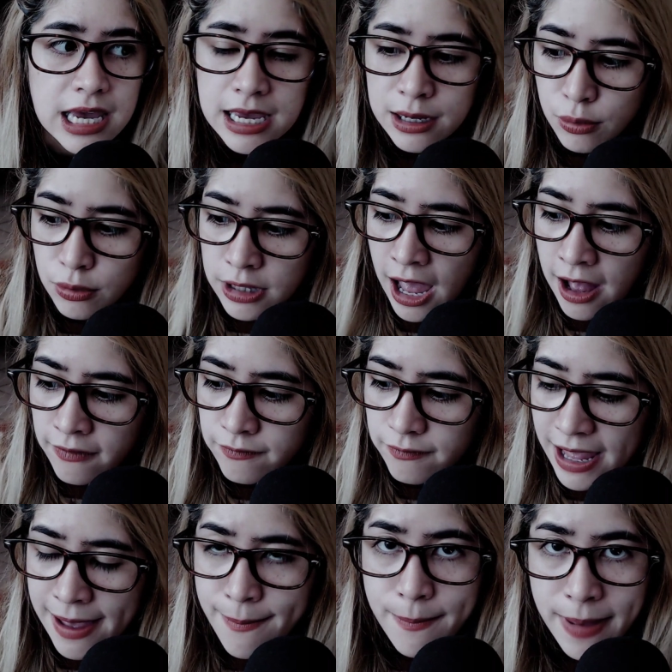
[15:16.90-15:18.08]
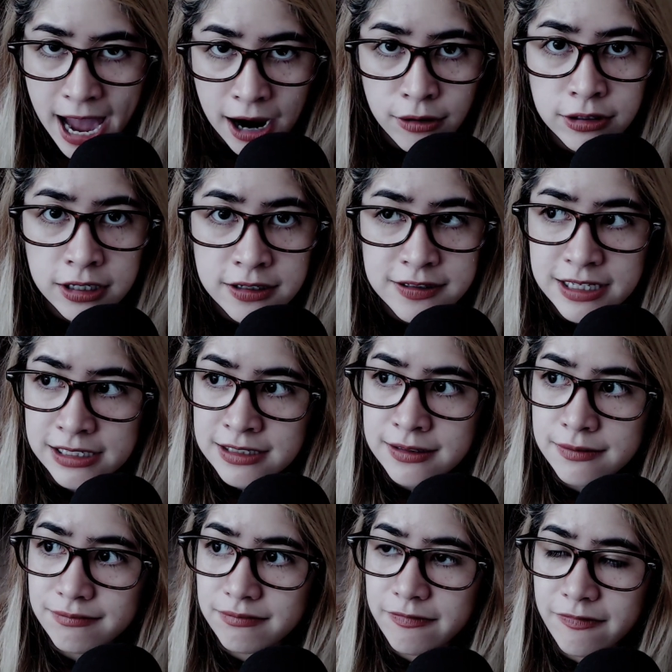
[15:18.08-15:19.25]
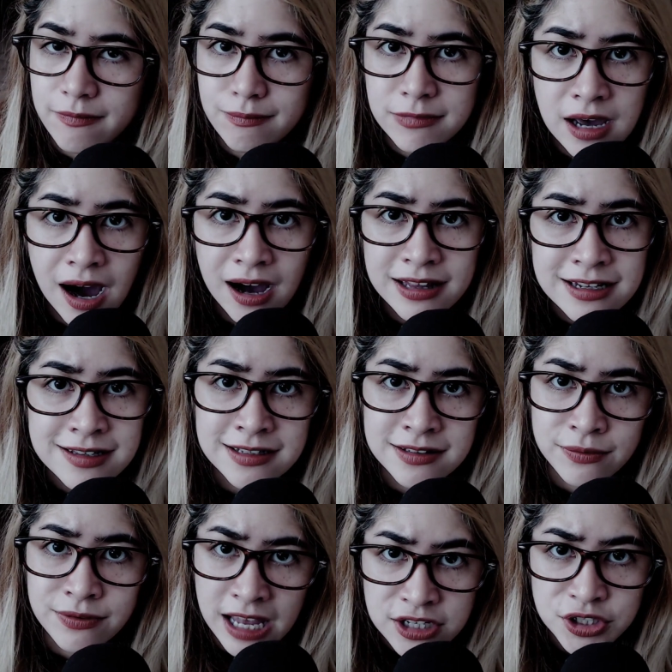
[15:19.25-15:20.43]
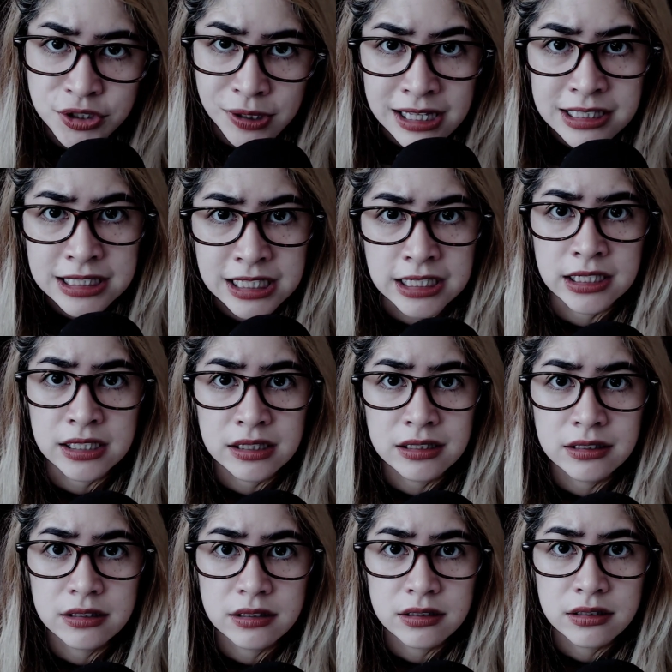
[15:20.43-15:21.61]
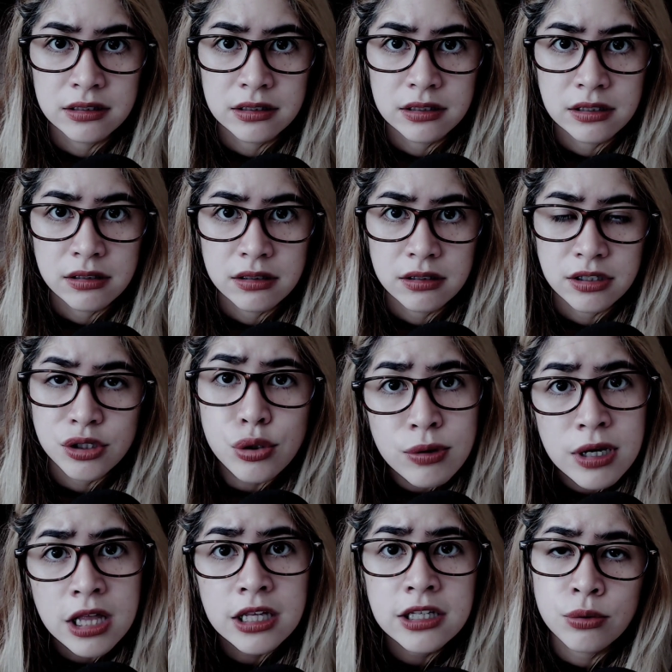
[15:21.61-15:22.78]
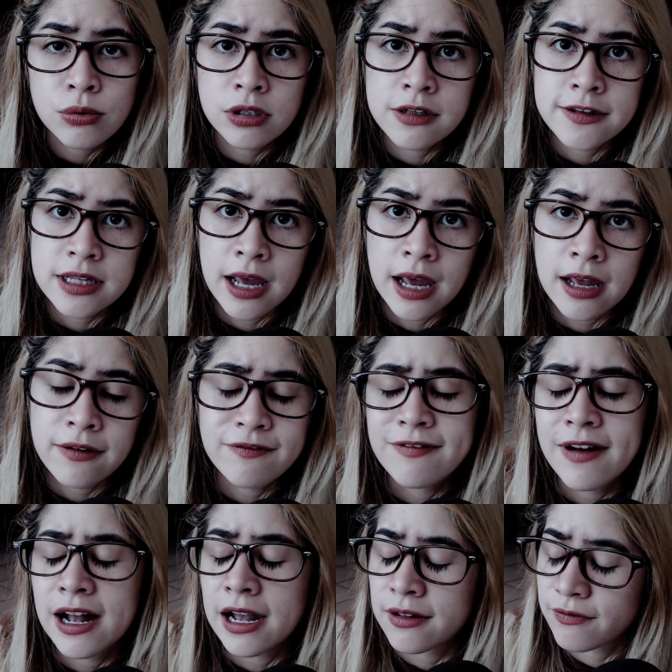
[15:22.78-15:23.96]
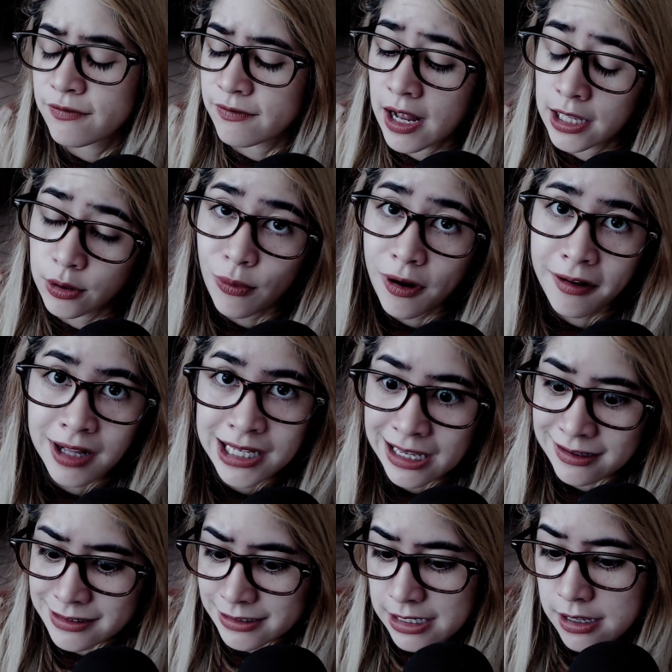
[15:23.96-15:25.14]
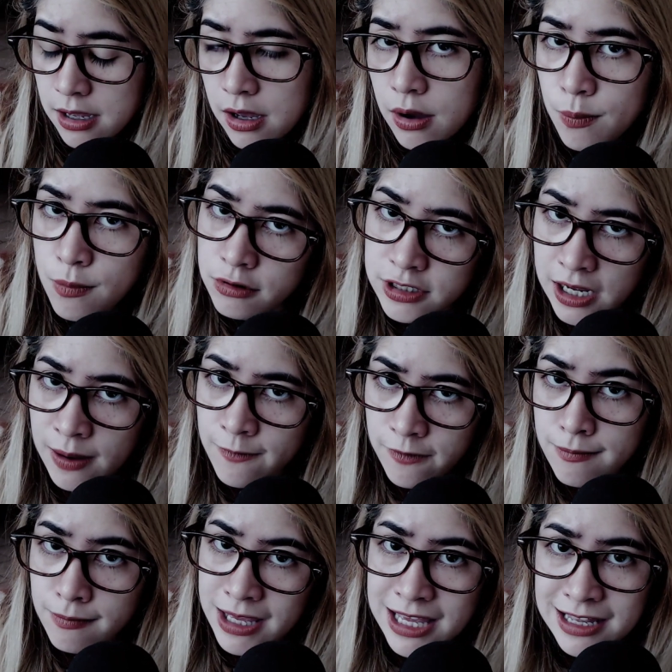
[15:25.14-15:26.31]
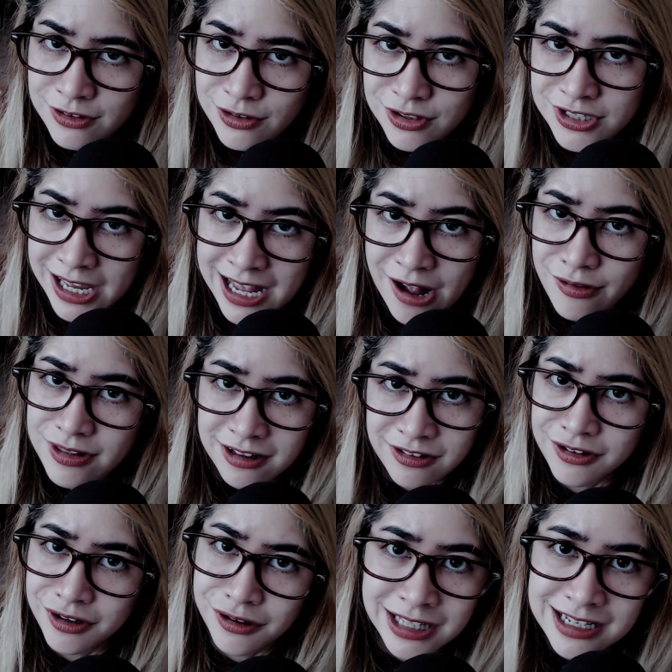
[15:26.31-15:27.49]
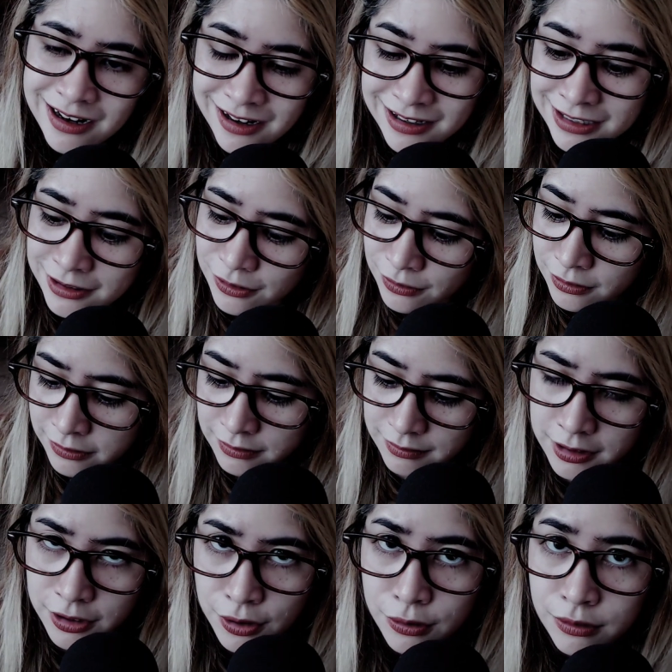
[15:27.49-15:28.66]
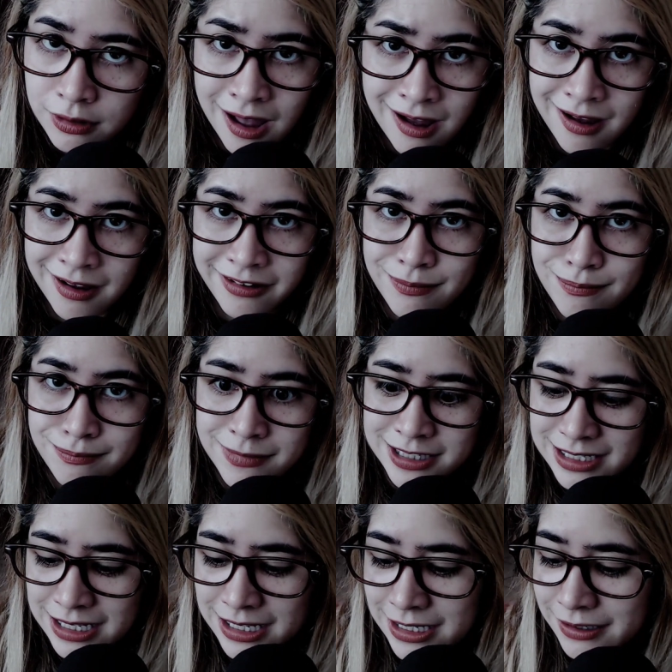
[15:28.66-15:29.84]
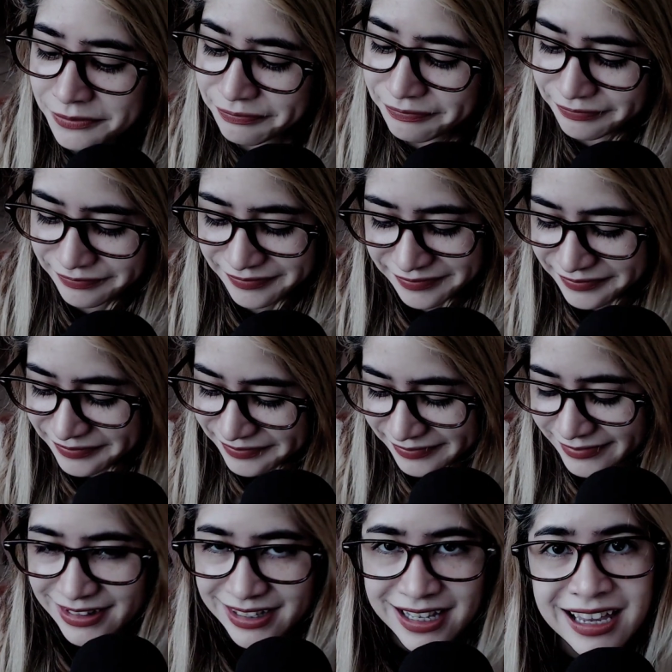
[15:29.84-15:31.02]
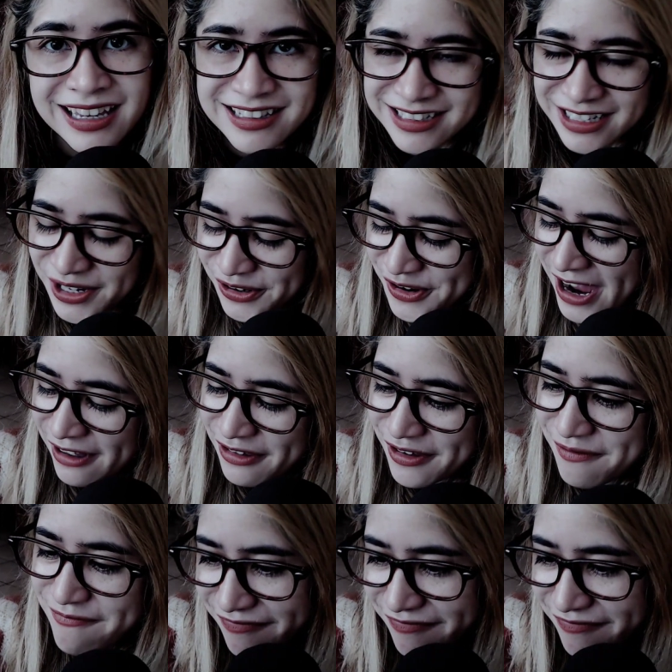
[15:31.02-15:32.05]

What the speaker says: it would have empowered us as goddesses of sexuality. You really don't want to stay? Fine, fine. Well, I guess more time for me to check out these dirty articles. You're lost, missy. Yeah, see you around.